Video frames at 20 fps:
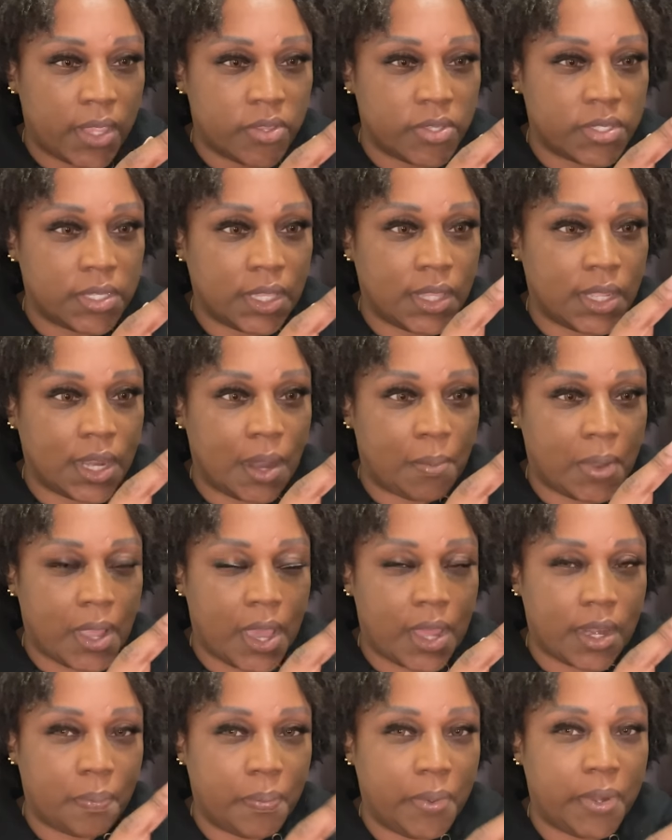You see that I'm
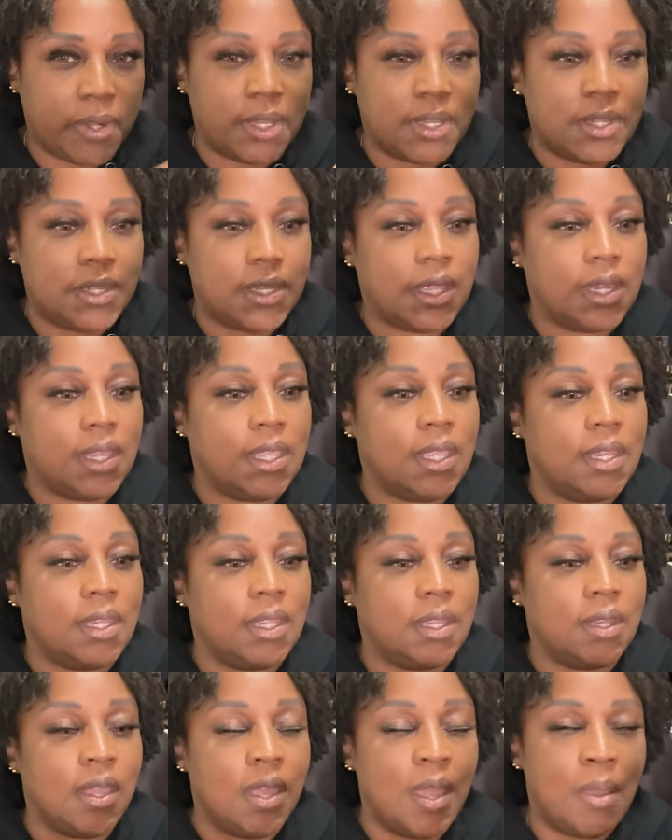kind of putting a dent in
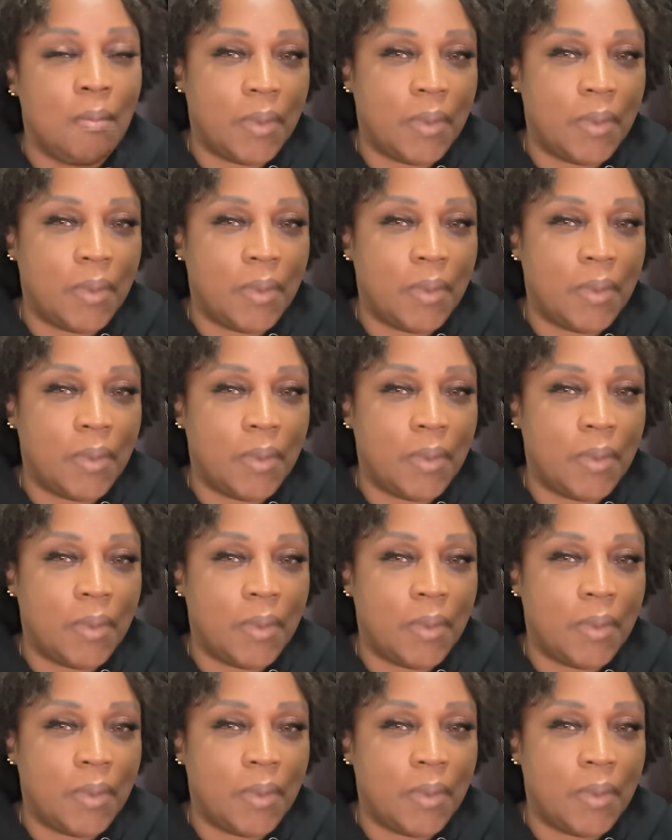it,